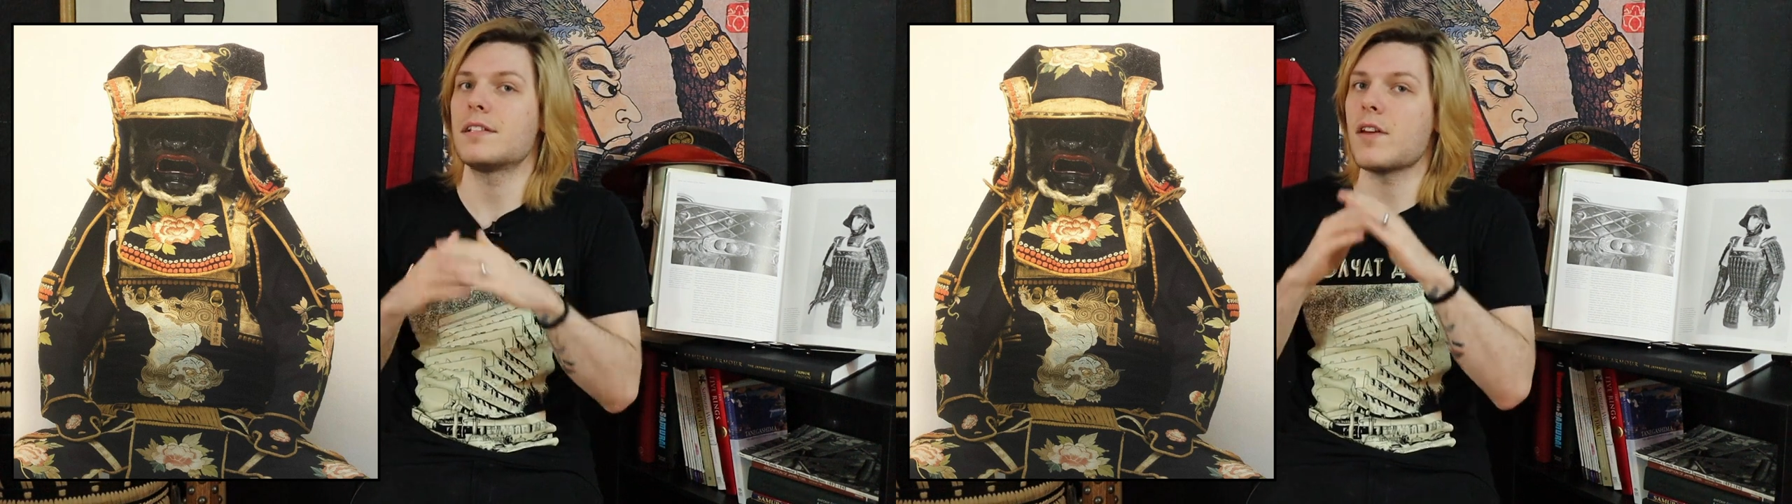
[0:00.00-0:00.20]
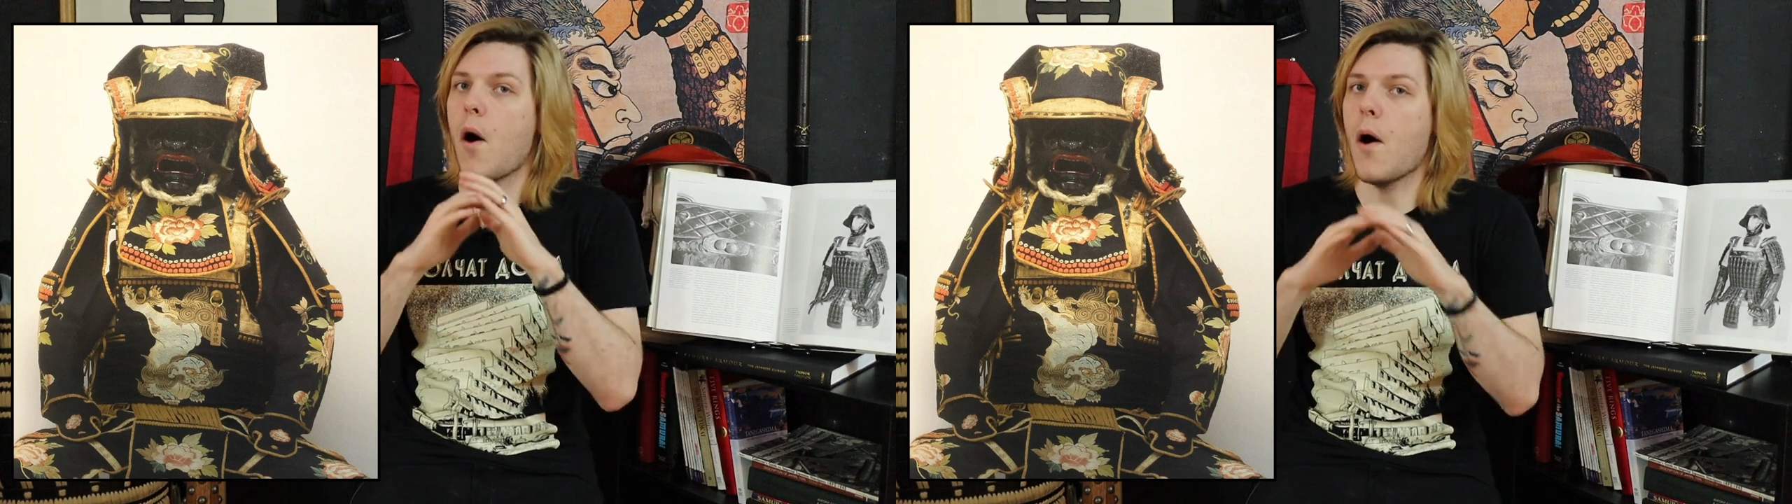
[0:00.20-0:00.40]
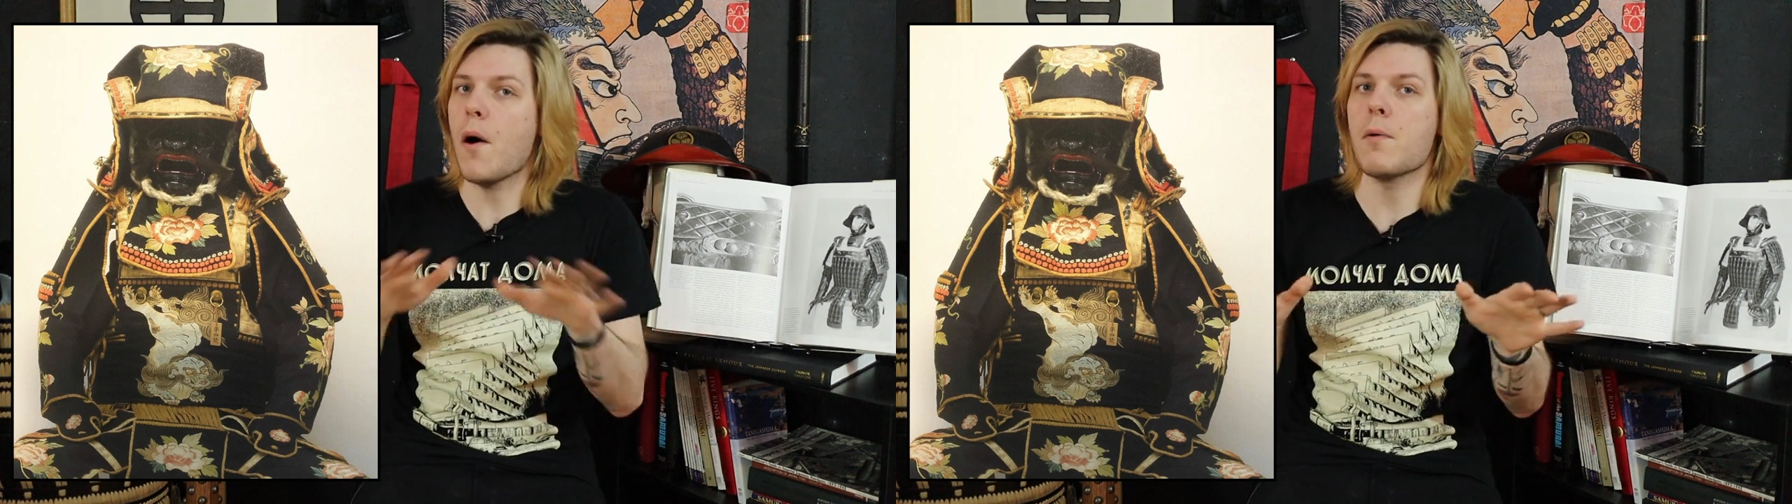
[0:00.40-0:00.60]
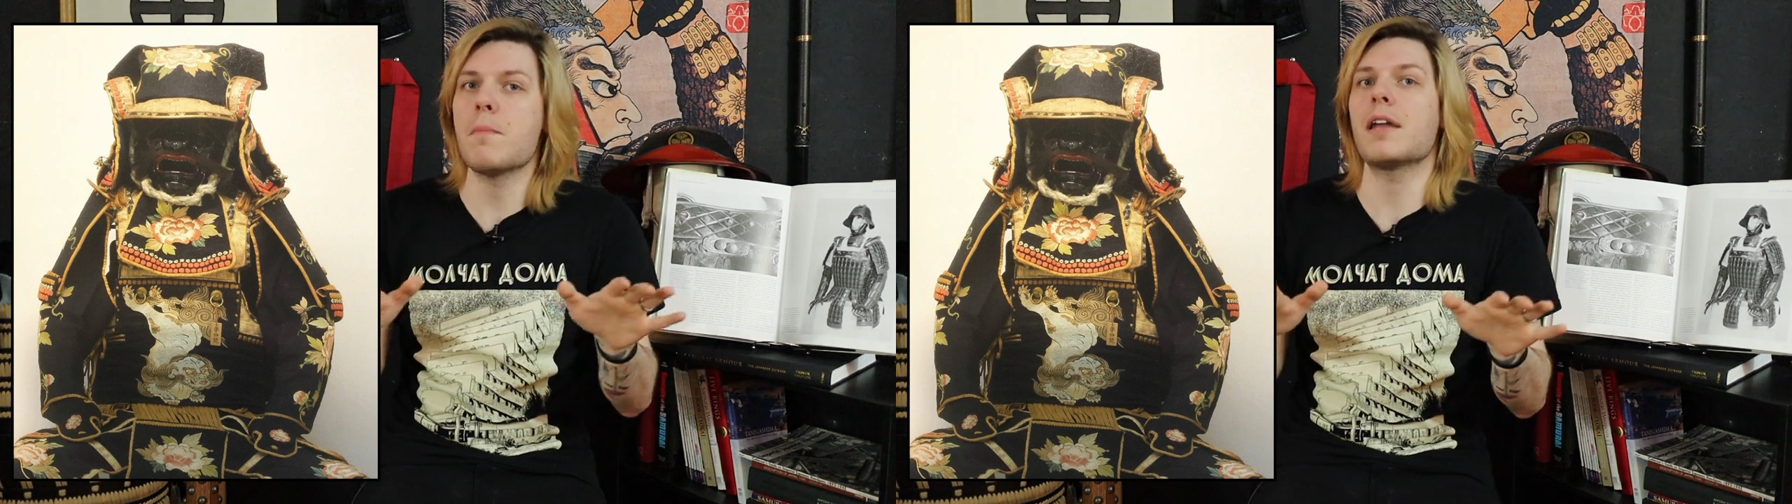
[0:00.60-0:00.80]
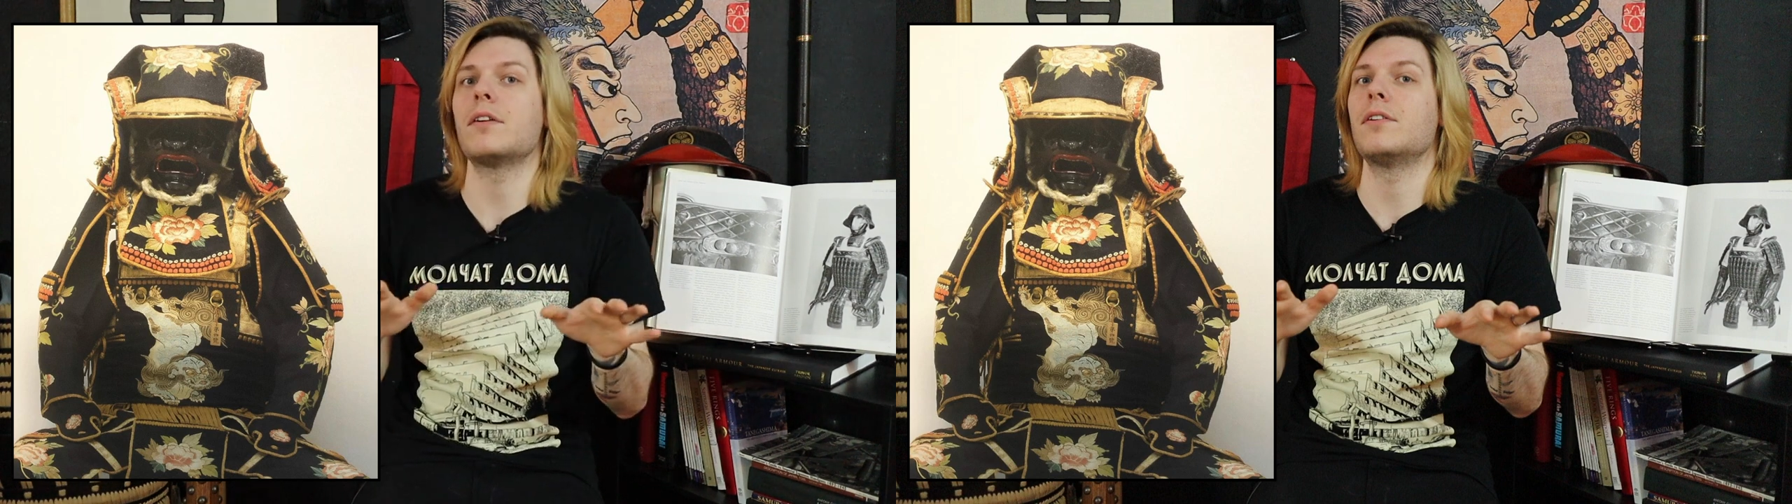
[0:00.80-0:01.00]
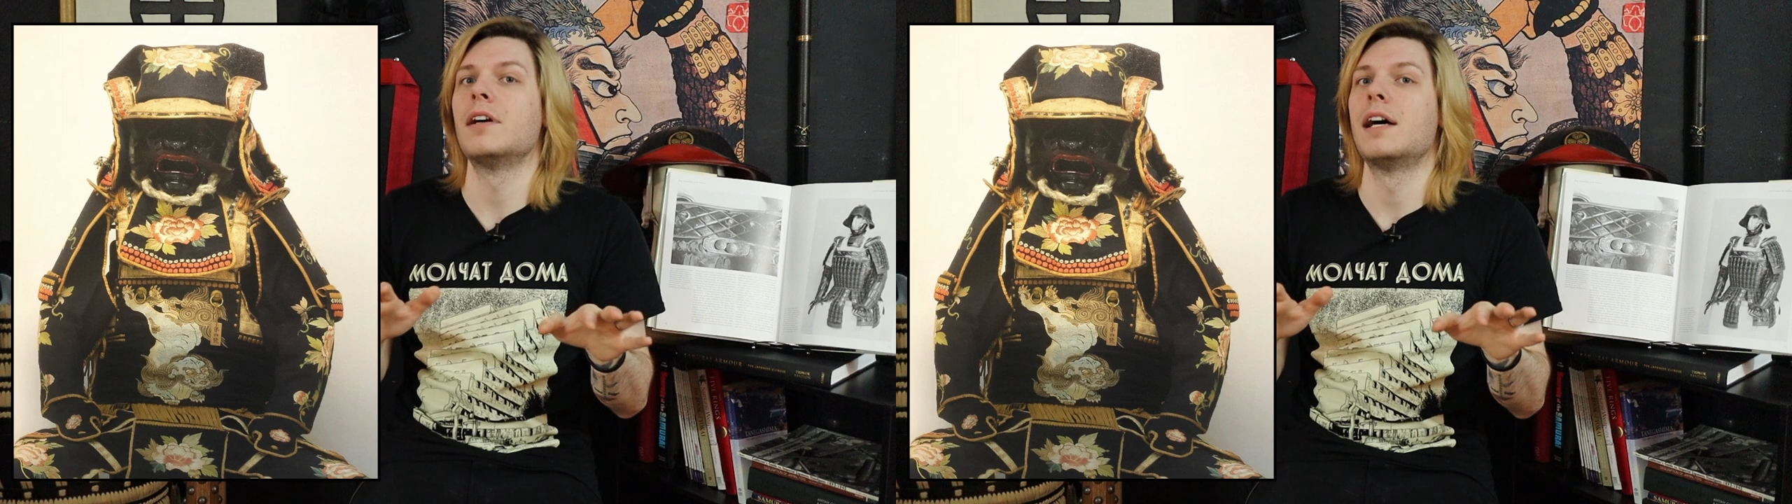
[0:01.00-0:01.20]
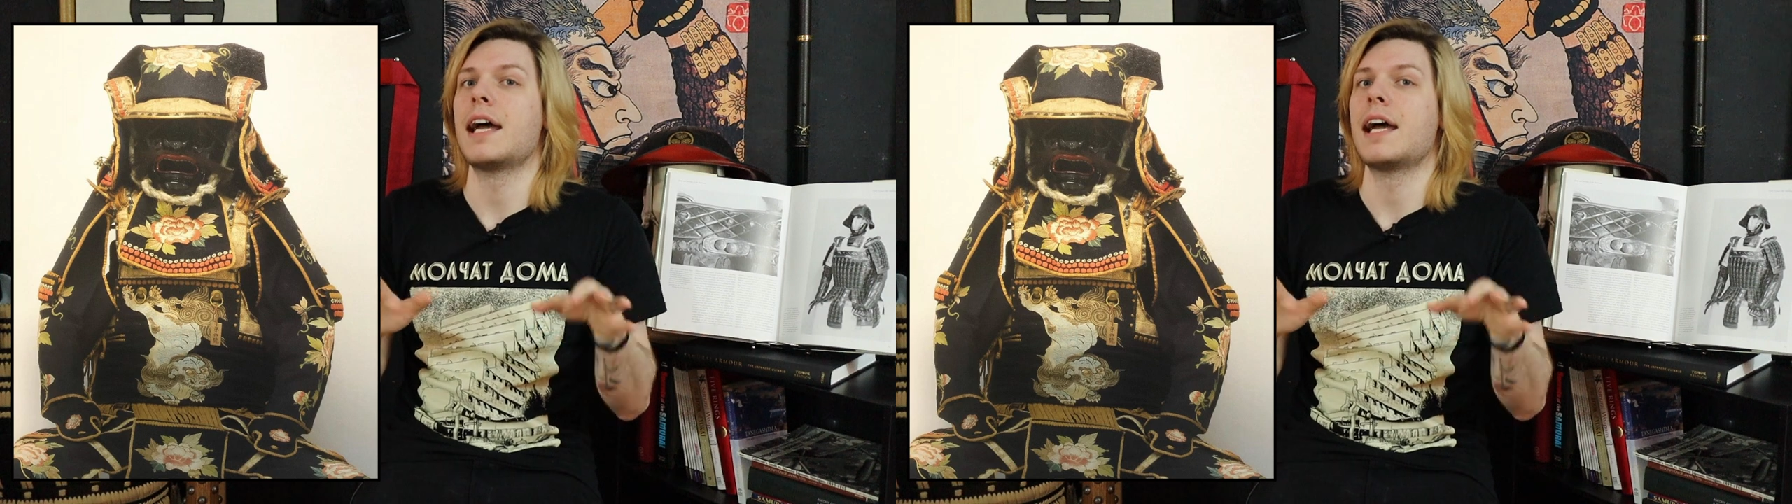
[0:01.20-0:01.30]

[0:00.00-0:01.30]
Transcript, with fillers: is all metal,